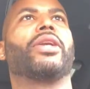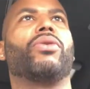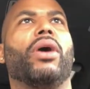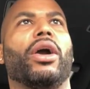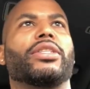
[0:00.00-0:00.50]
gonna
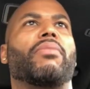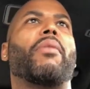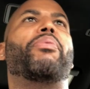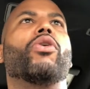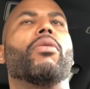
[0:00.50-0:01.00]
do hers, I'm
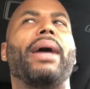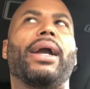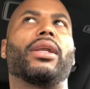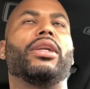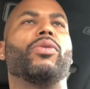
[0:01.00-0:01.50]
gonna pull
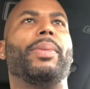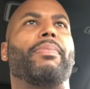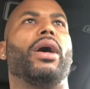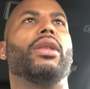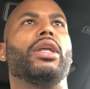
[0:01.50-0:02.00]
back a
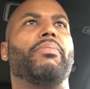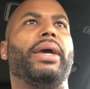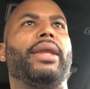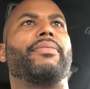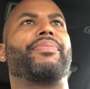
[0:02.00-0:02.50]
little
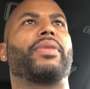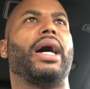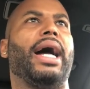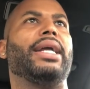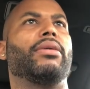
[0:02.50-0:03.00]
bit,
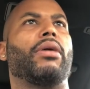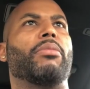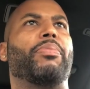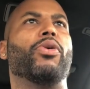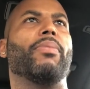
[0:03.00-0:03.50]
all right? I'm
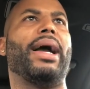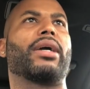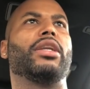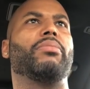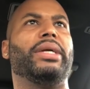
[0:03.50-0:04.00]
gonna pull back
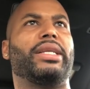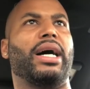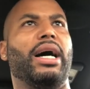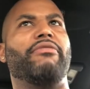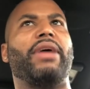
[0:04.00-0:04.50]
a little bit to
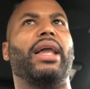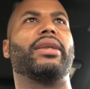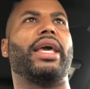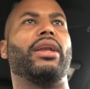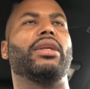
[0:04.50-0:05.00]

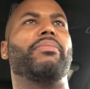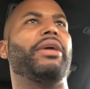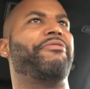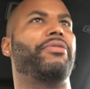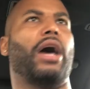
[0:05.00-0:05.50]
unvalidate a little
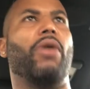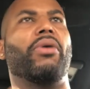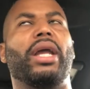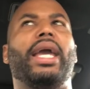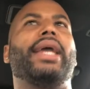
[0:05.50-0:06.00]
bit. I don't
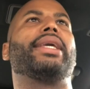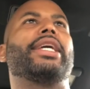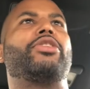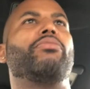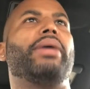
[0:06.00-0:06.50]
want her head to
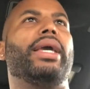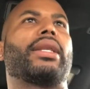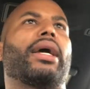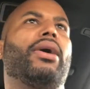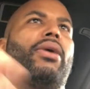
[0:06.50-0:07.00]
get too big,
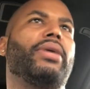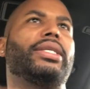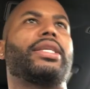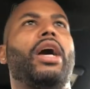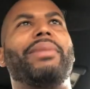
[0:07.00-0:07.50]
like, oh, he
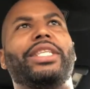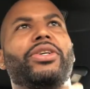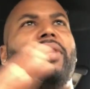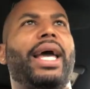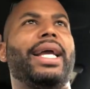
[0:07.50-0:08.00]
saw me
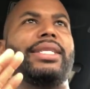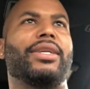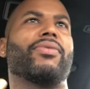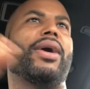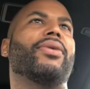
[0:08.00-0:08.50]
2 days in
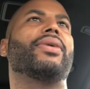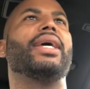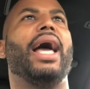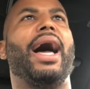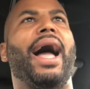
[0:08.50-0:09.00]
a row.
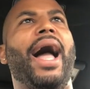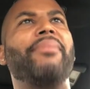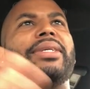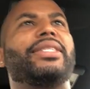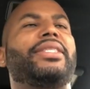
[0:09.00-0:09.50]

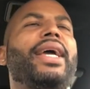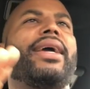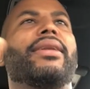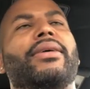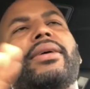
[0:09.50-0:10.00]
I'm the shit.